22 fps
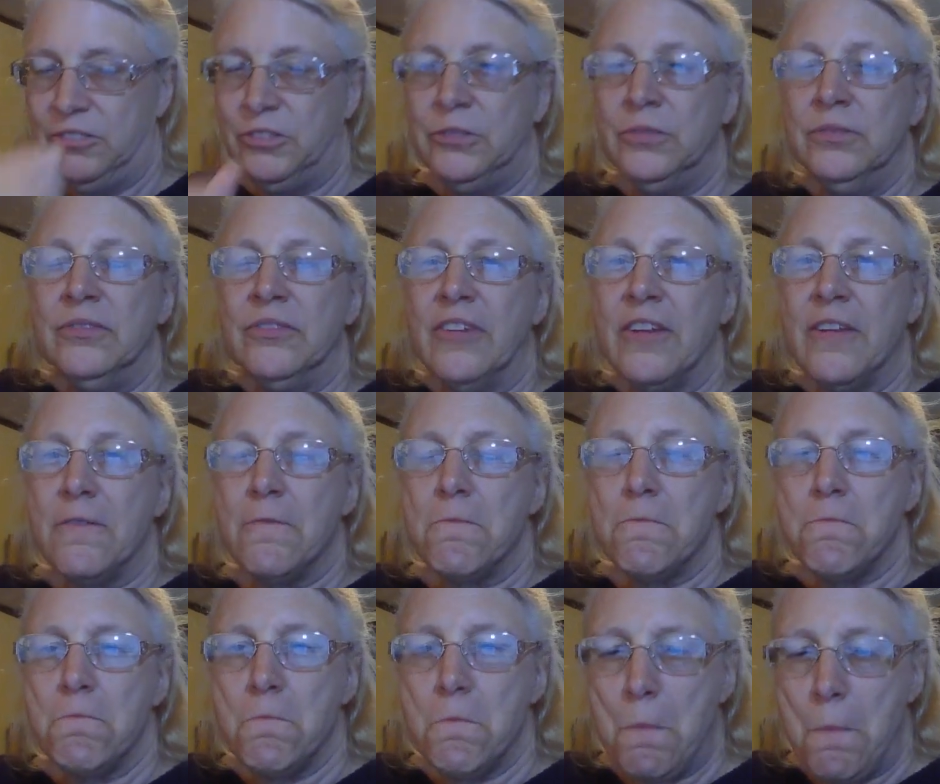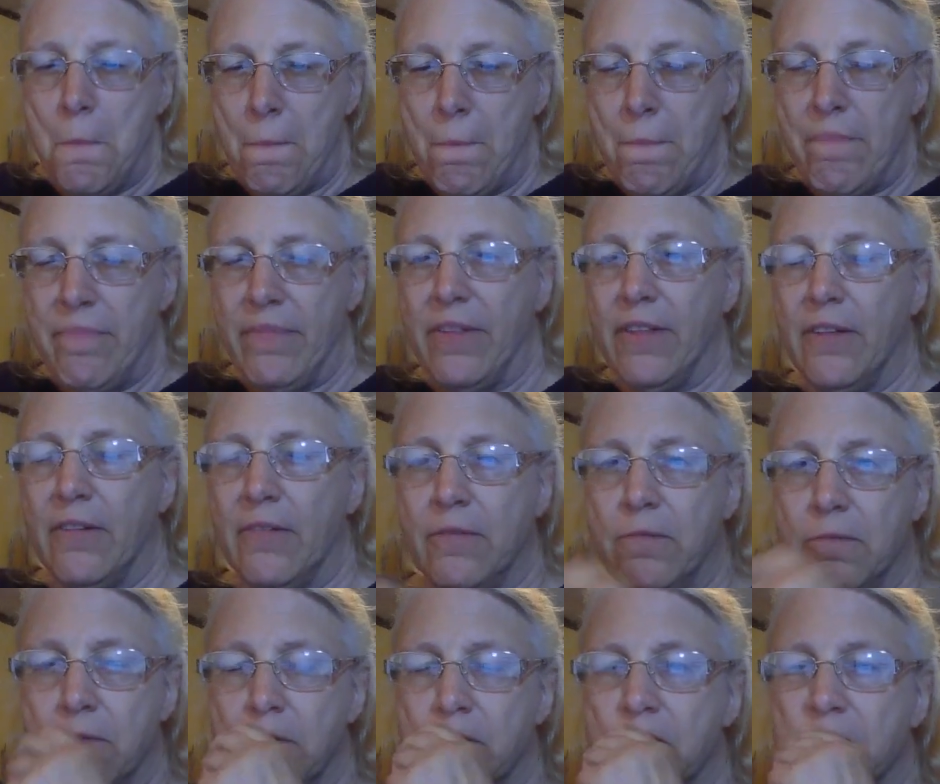And highly
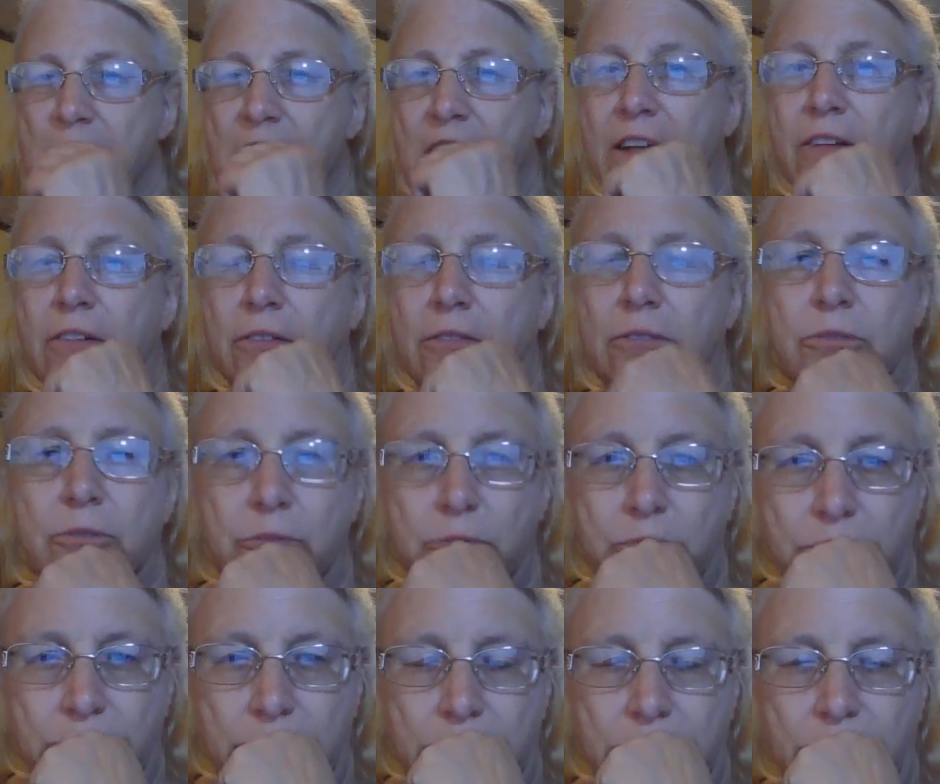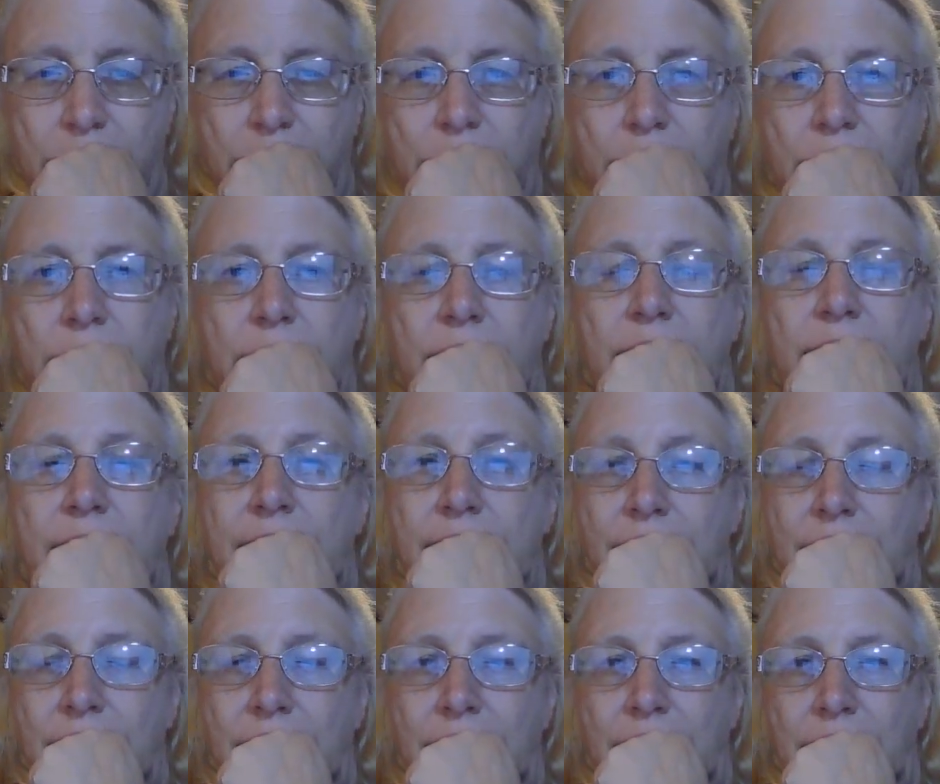redacted, highly
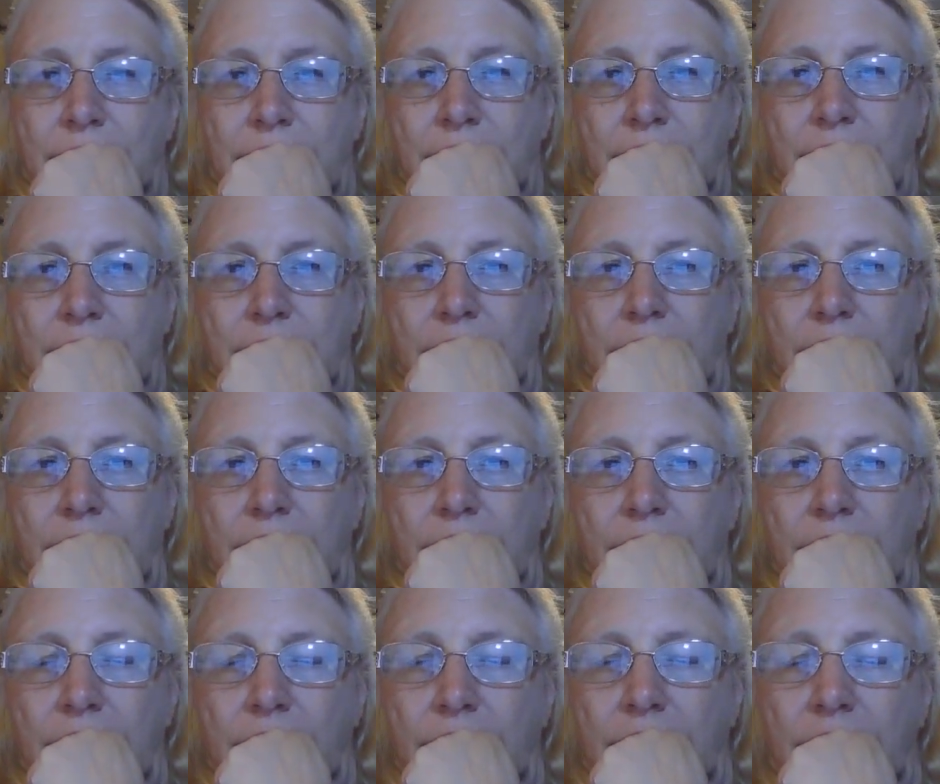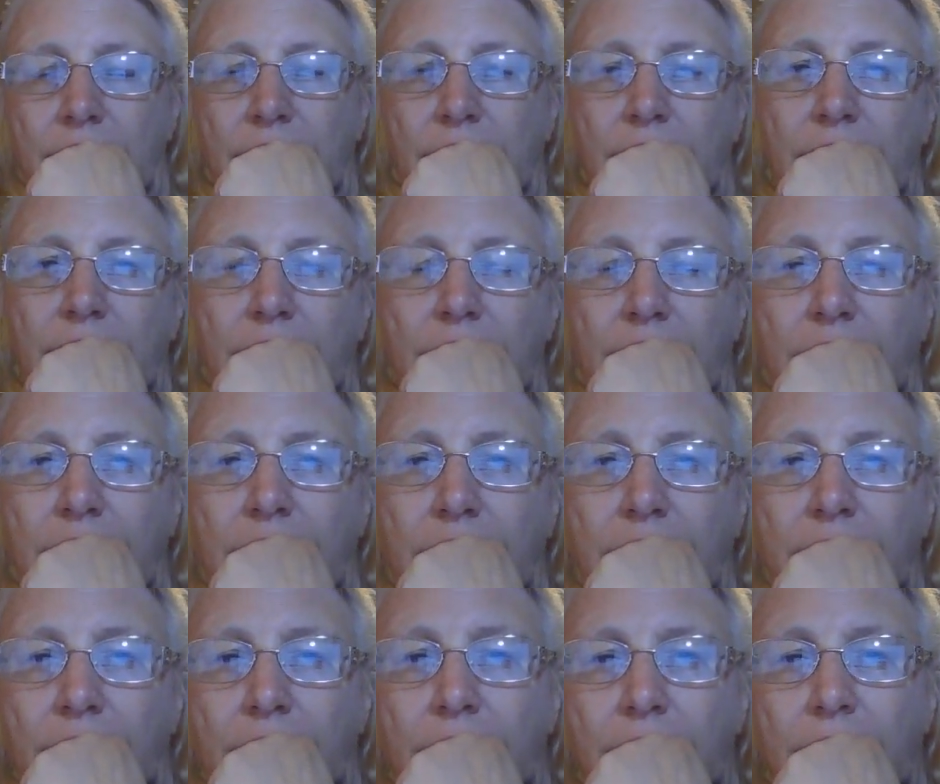politicized, the word abortion
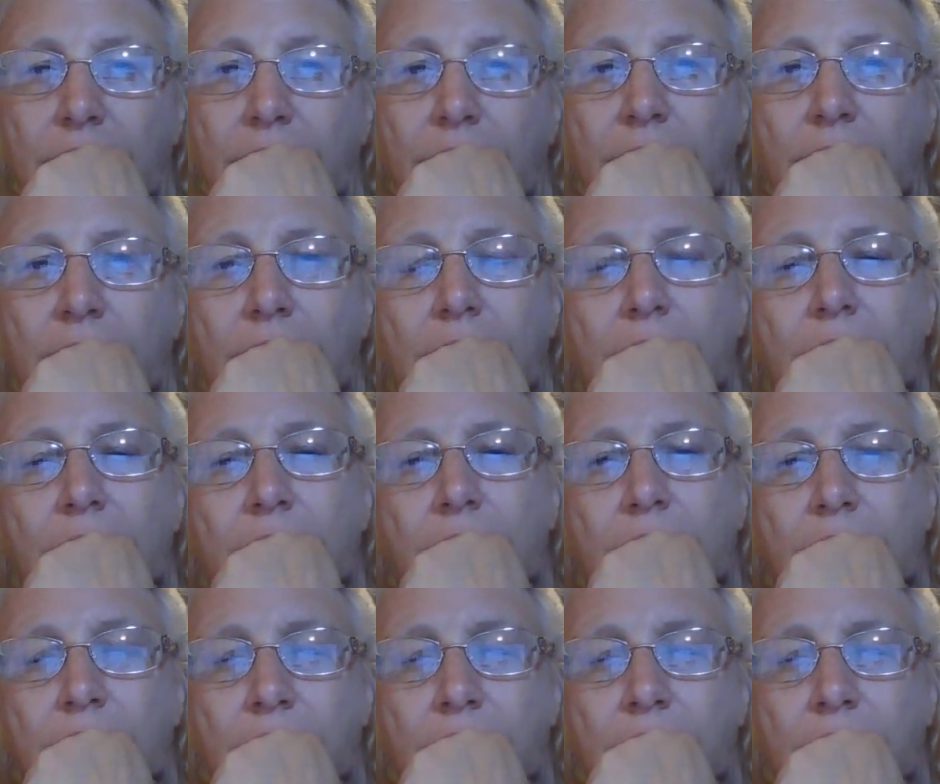never used.